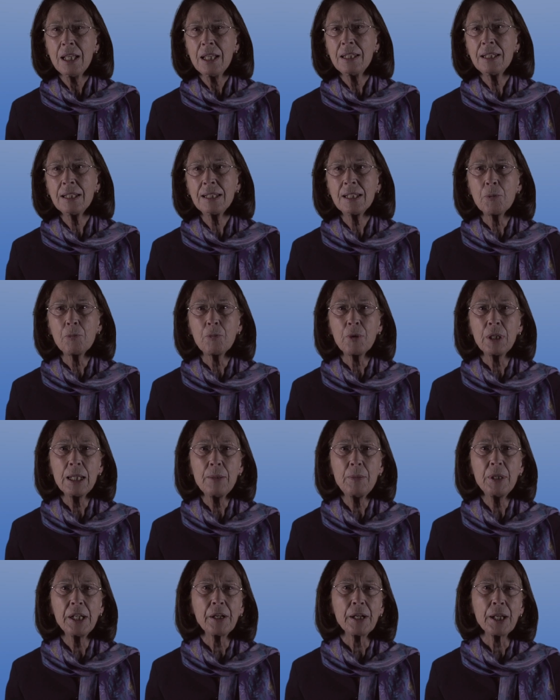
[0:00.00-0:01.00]
This is a
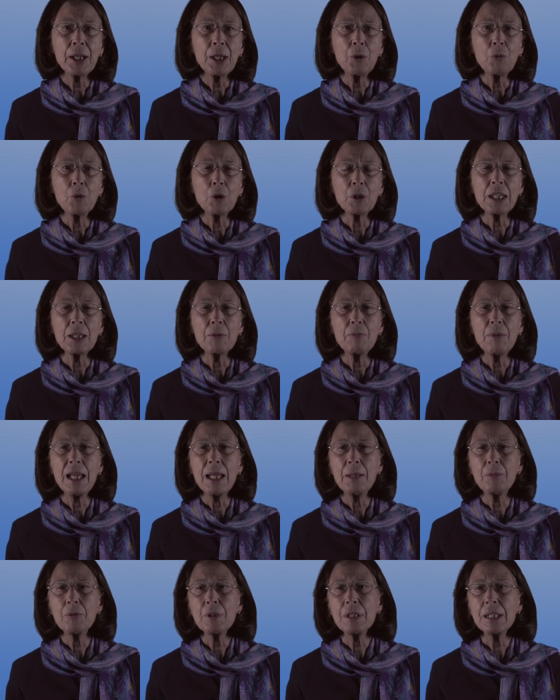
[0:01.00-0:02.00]
preliminary working
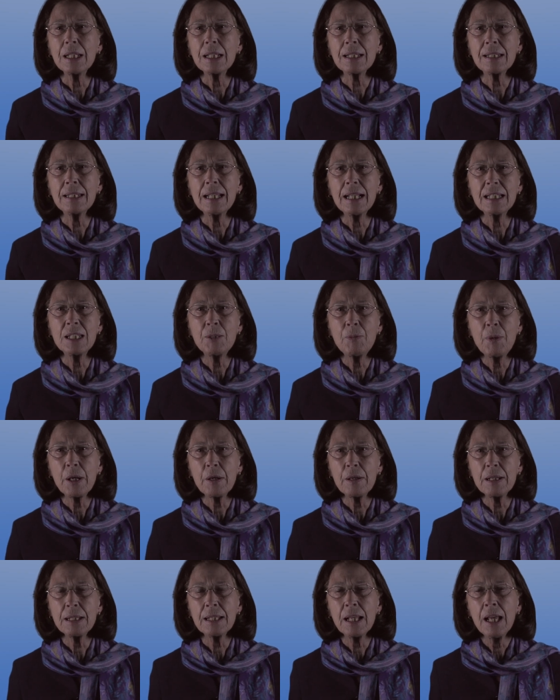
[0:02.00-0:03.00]
paper that extends
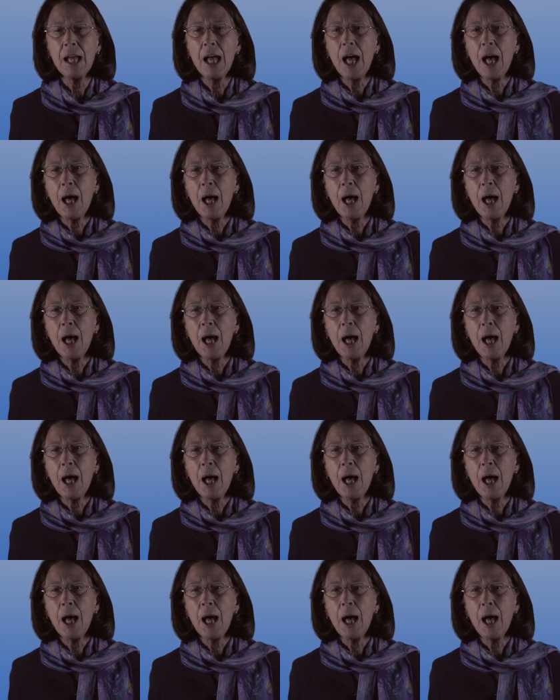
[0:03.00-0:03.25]
PERI's